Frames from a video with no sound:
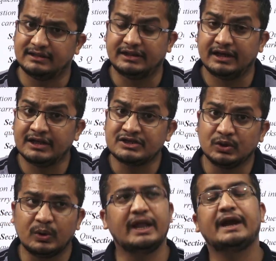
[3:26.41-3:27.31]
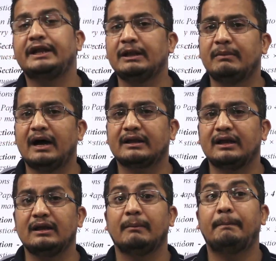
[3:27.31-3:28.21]
There is no negative
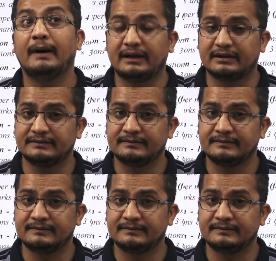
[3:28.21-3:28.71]
marking, but